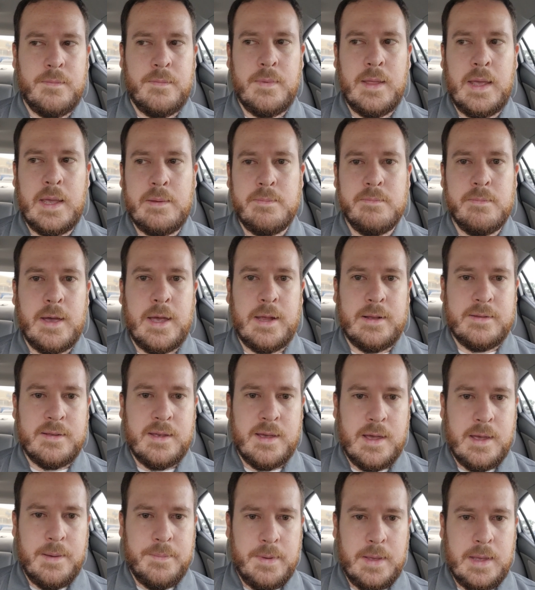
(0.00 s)
like my
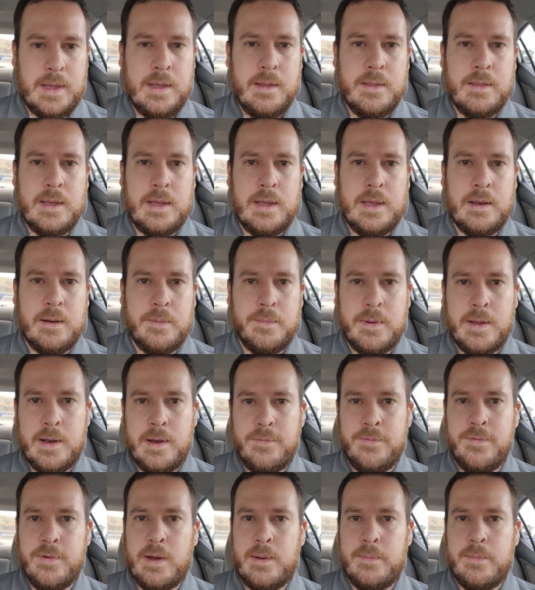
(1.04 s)
time in the
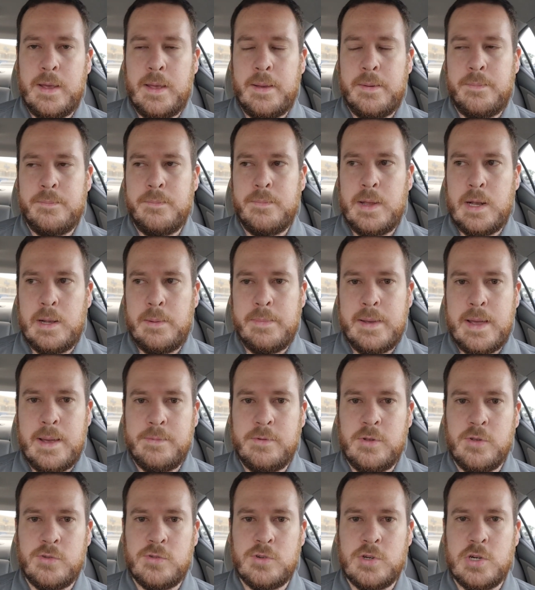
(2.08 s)
independent fundamental
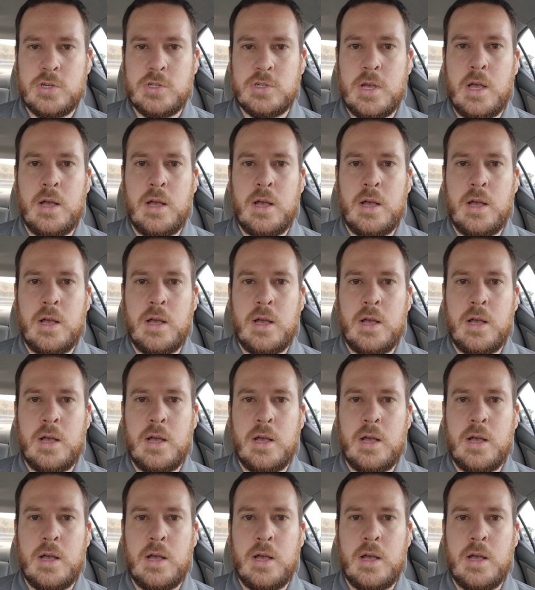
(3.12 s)
Baptist church,